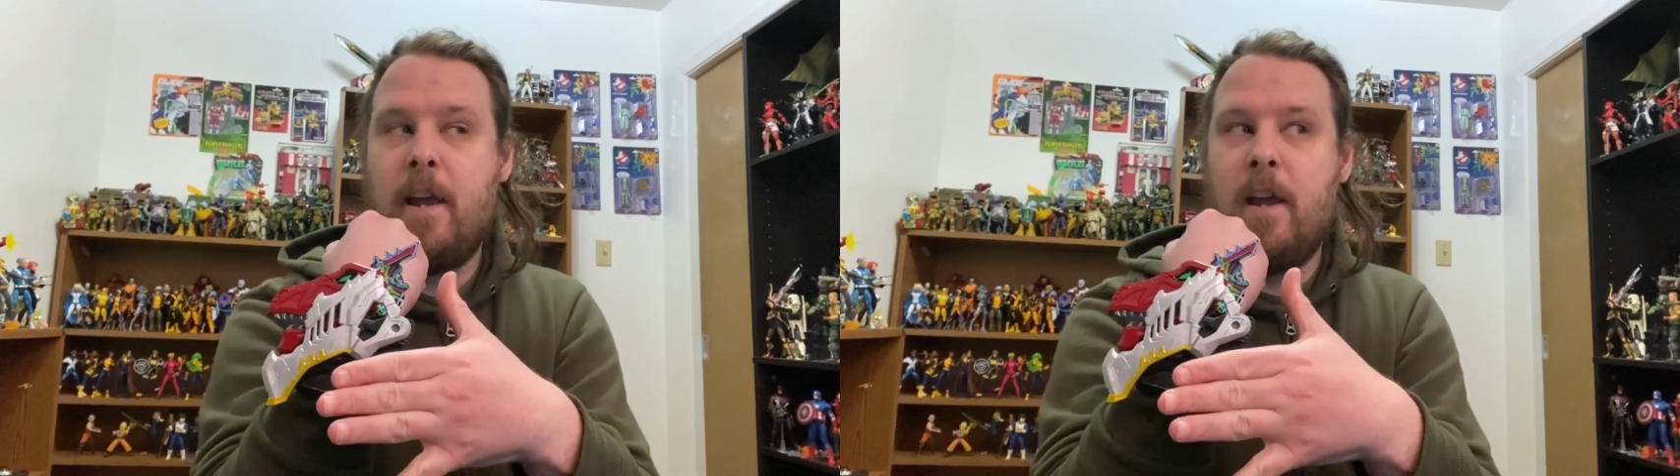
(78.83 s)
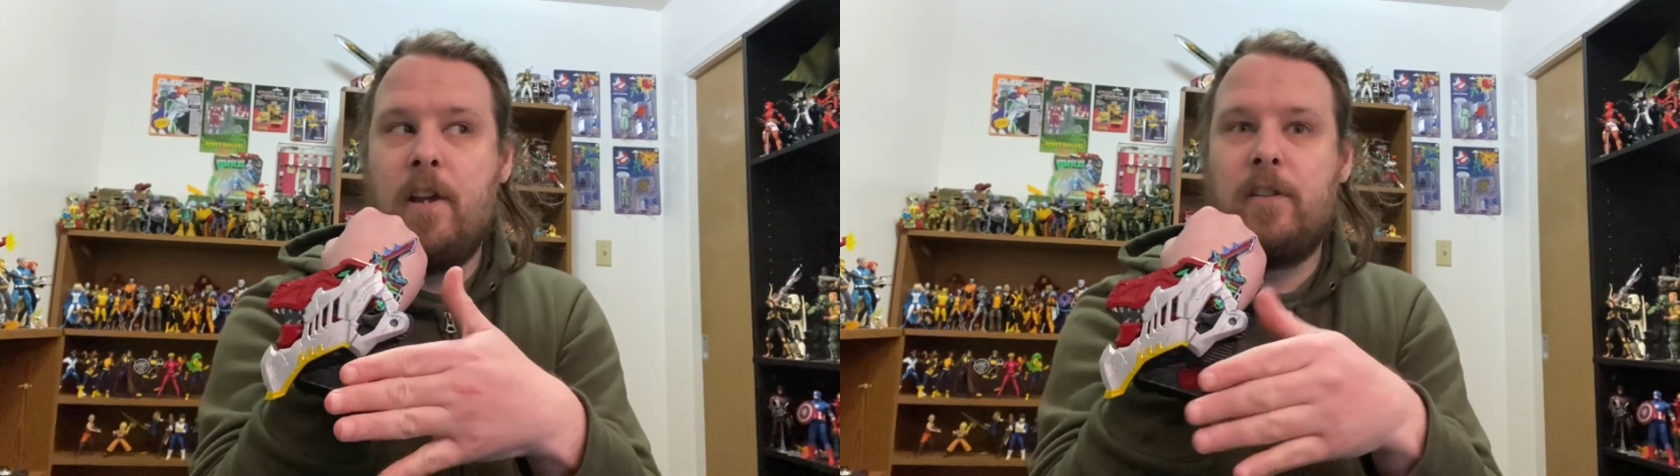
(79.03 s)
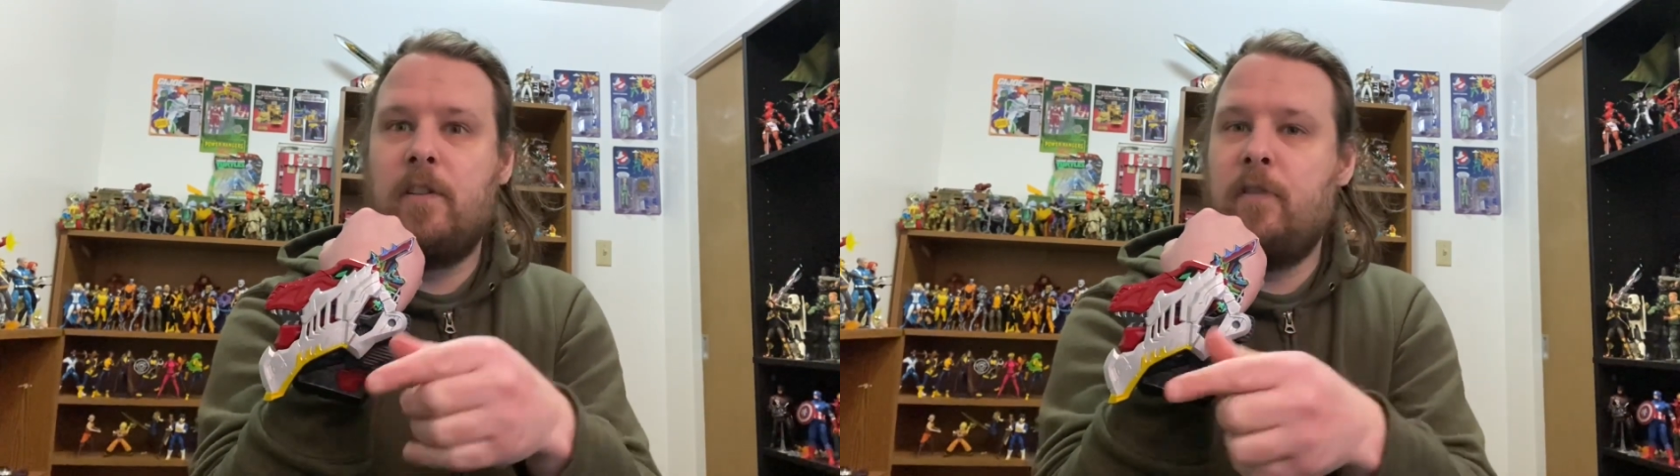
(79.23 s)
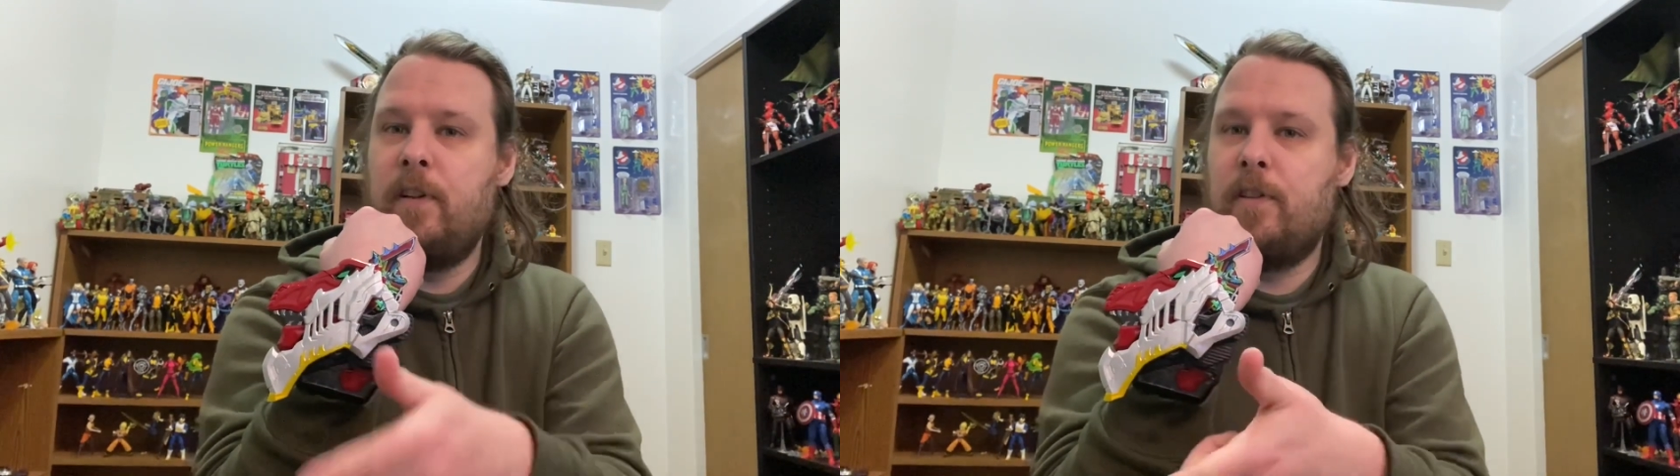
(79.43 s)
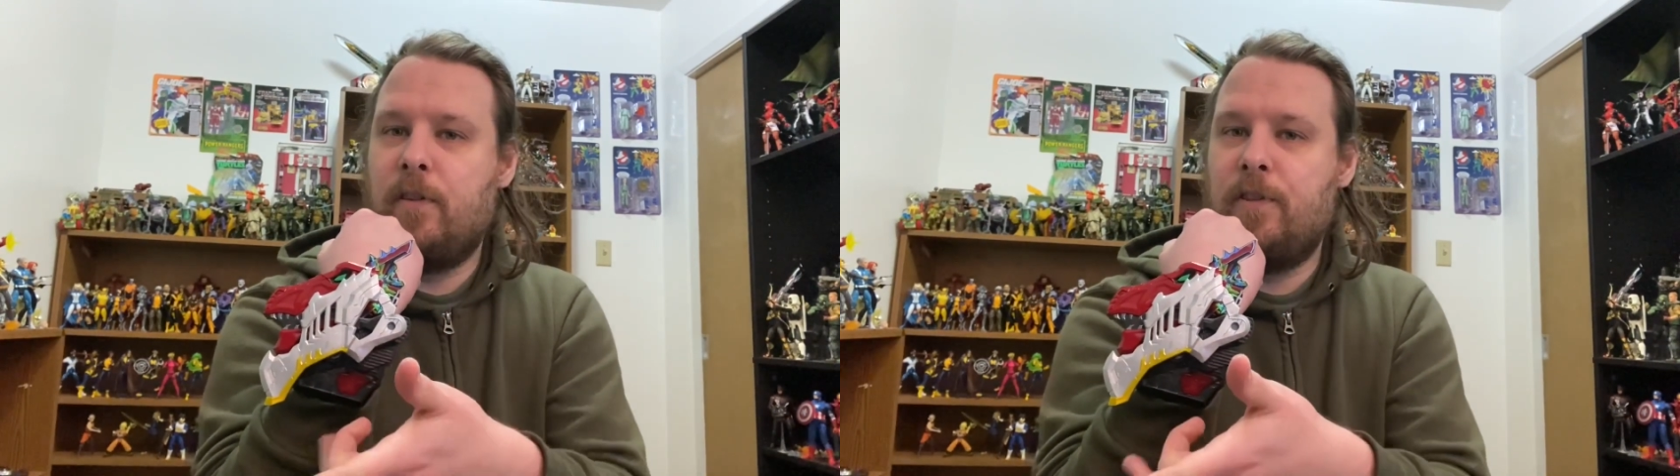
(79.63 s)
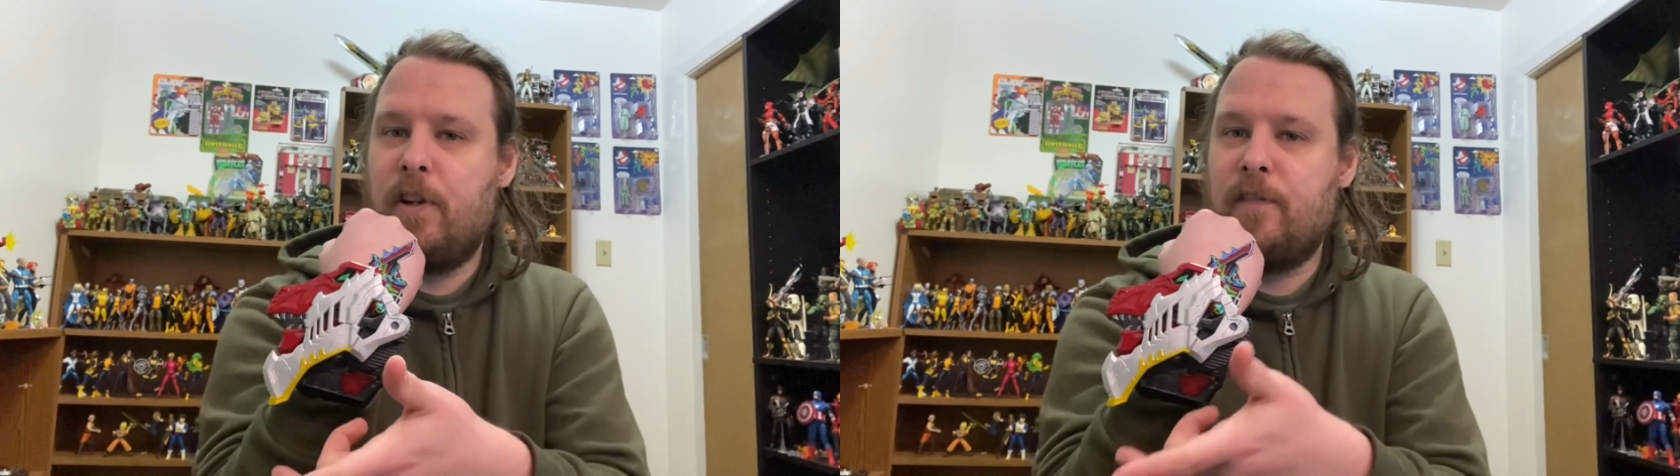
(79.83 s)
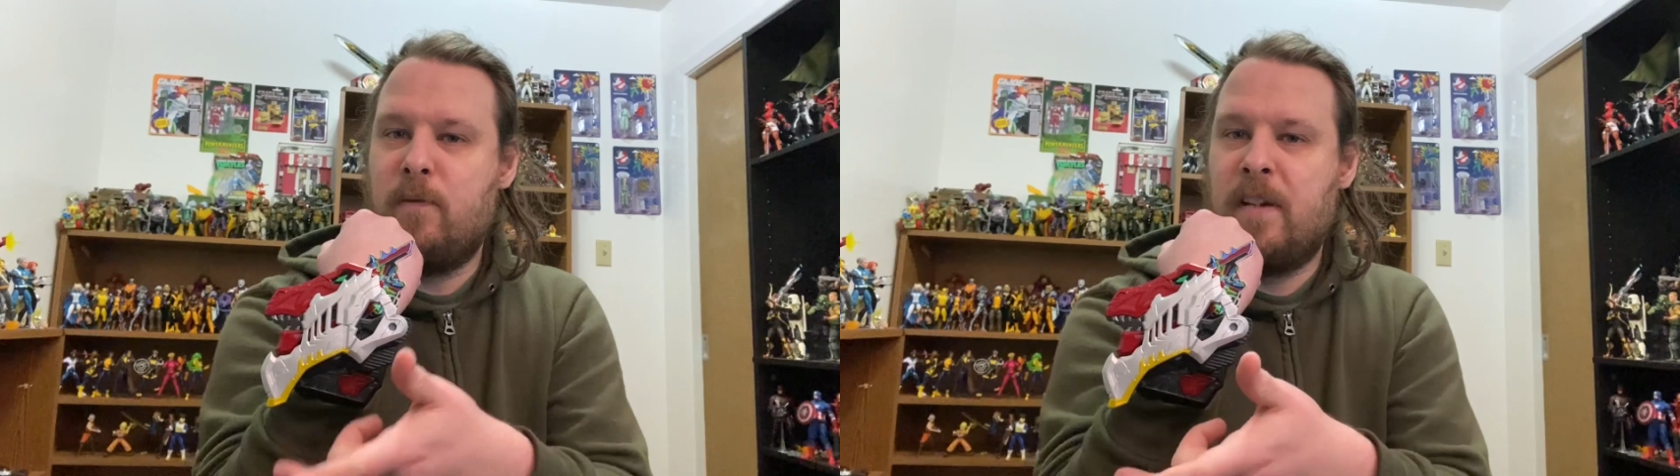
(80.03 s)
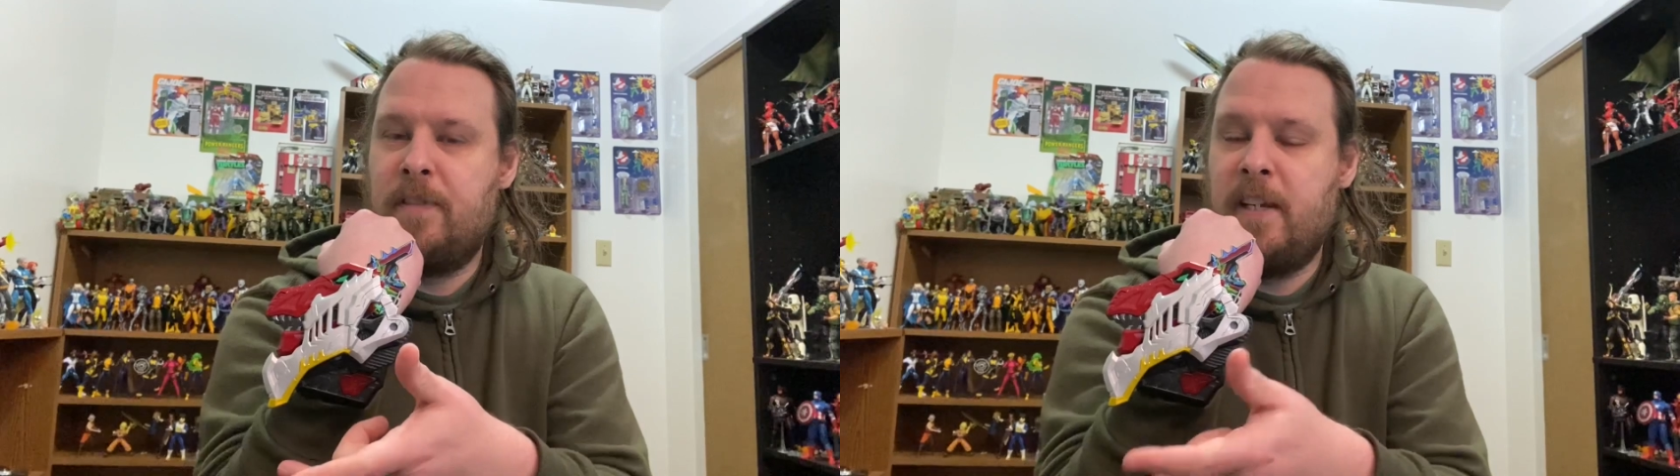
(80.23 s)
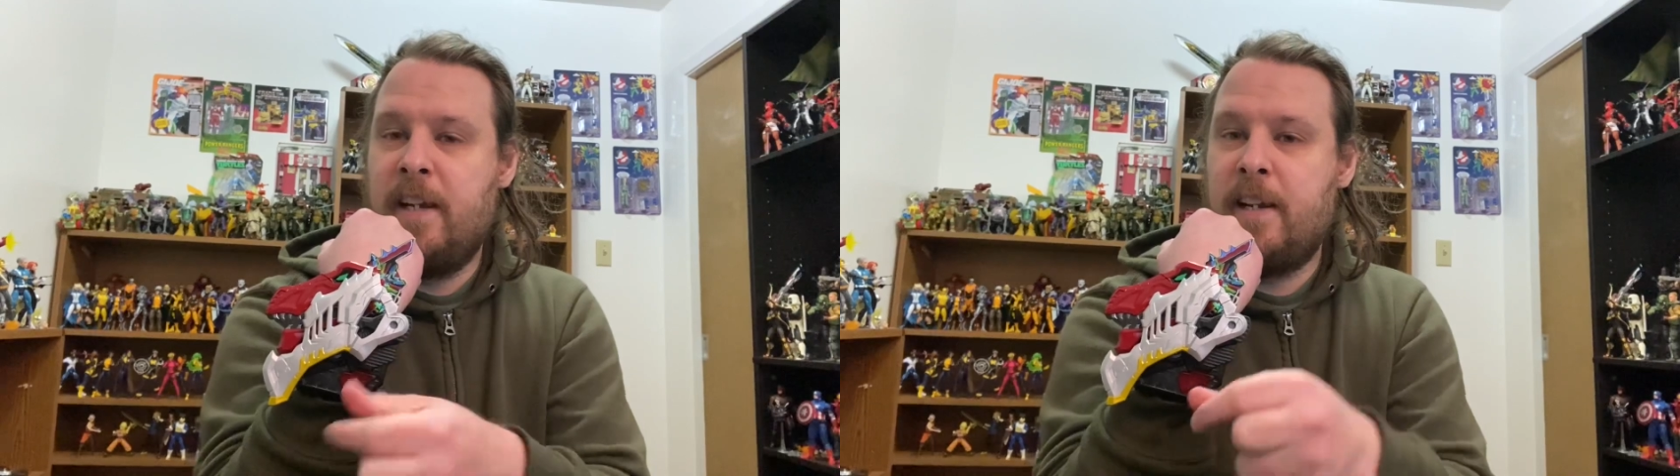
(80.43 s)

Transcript: Ryu Soul Charger, from what I've seen,